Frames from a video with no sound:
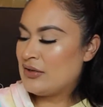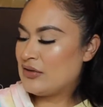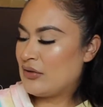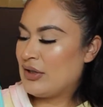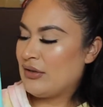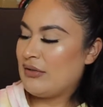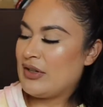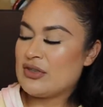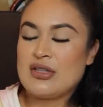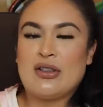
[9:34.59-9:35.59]
So he'll
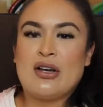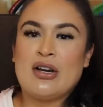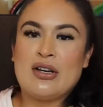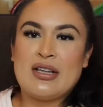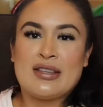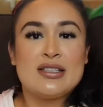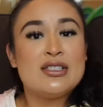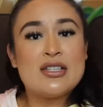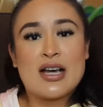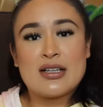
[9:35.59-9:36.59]
eventually learn that the
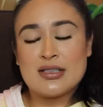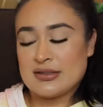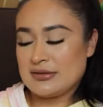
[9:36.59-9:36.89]
duck